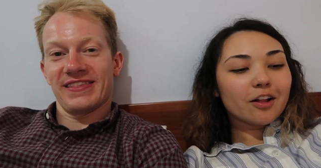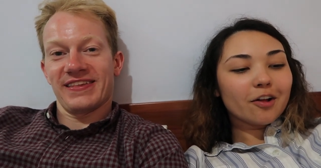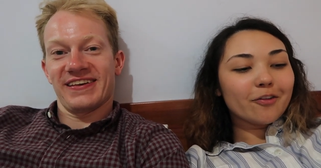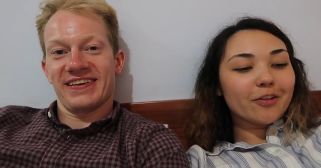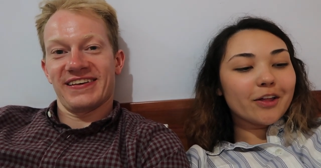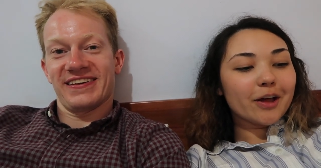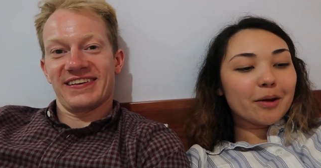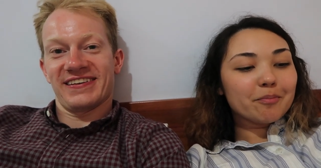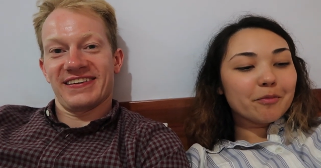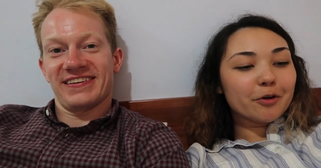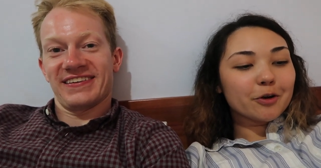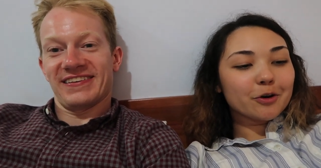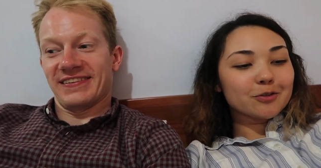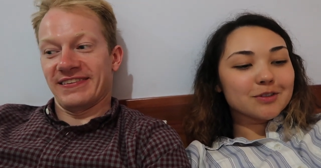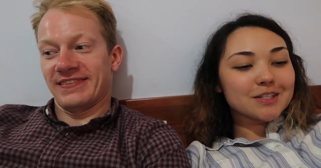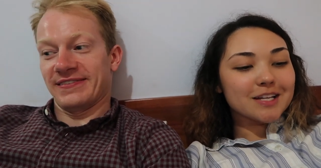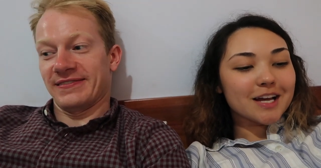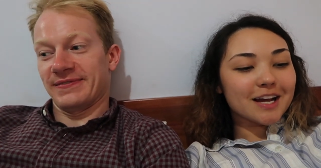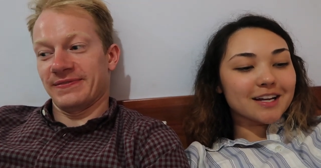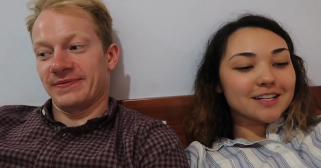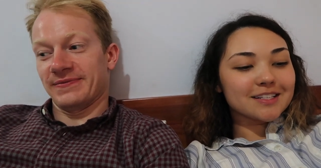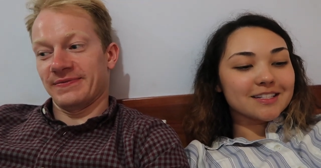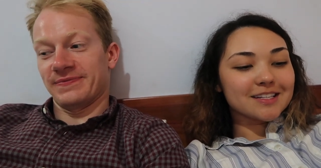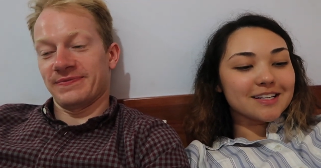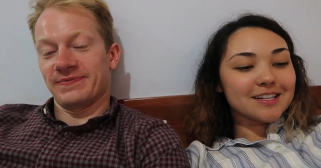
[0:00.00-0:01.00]
Speaker 1: follow that moto
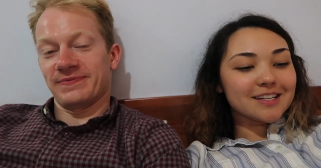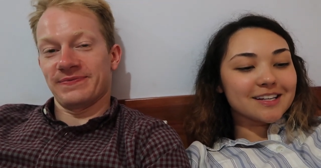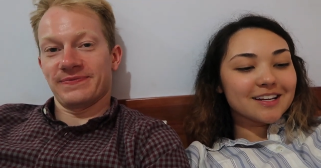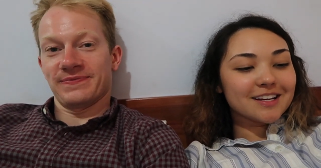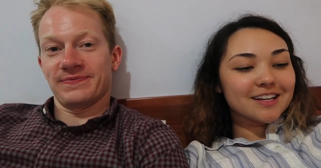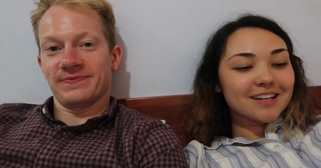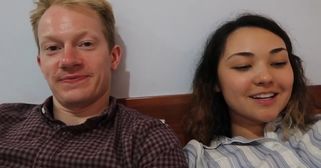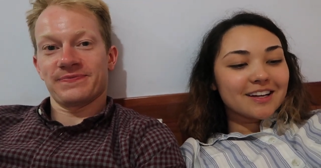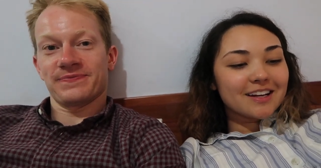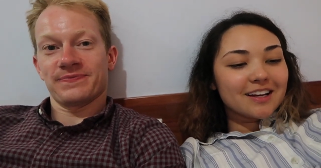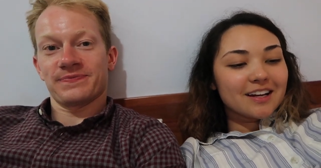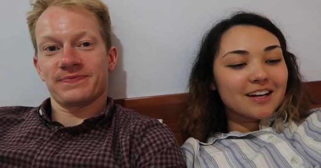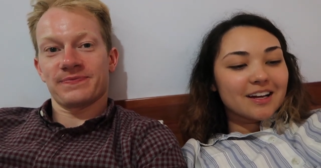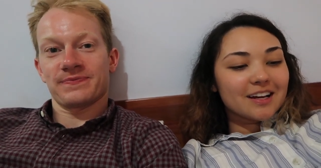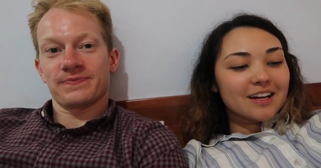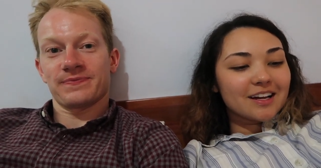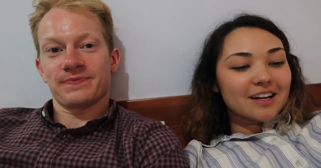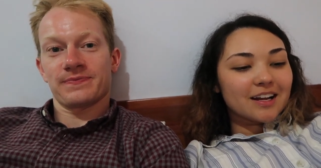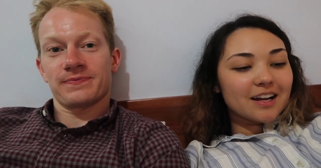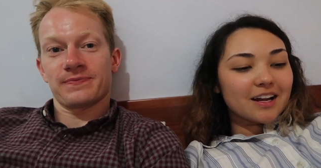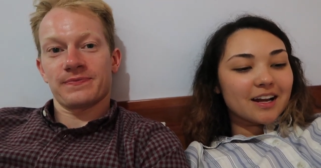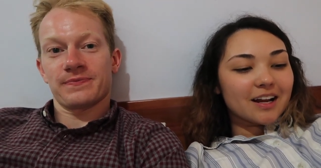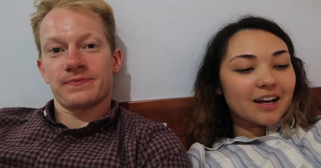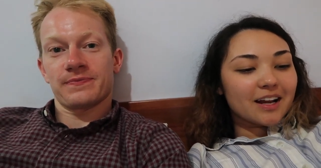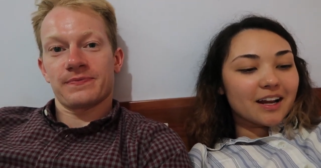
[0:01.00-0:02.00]
taxi.
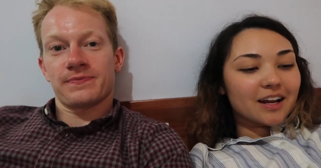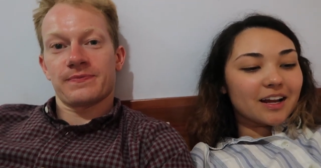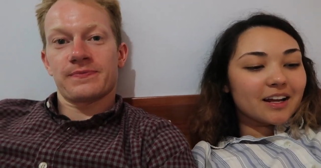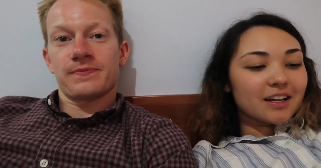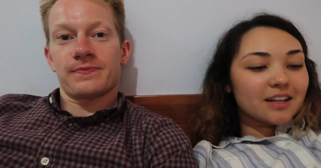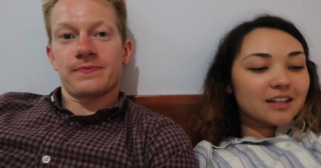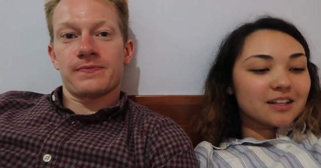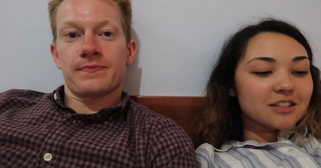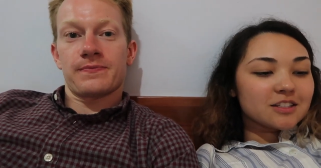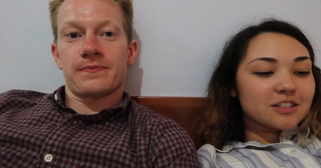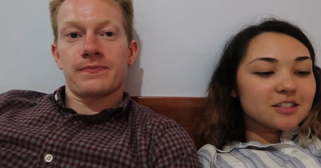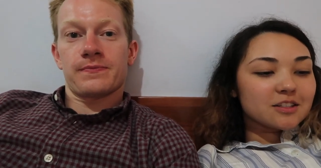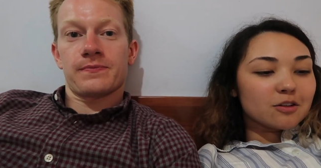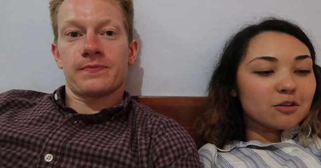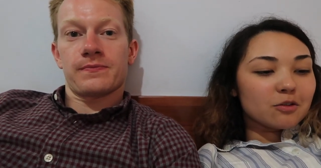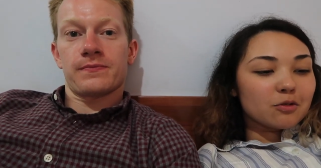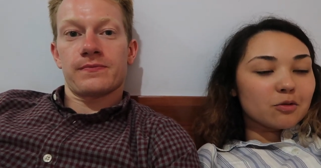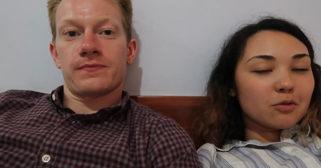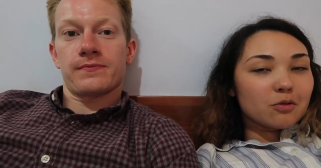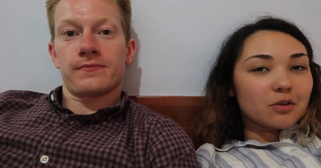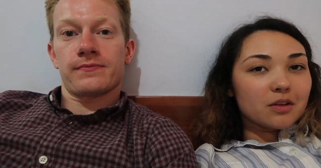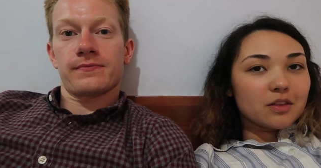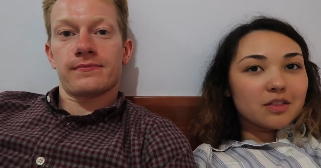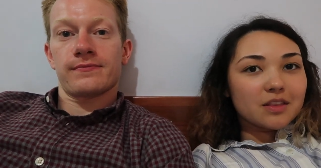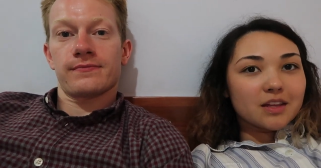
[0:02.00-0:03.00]
And so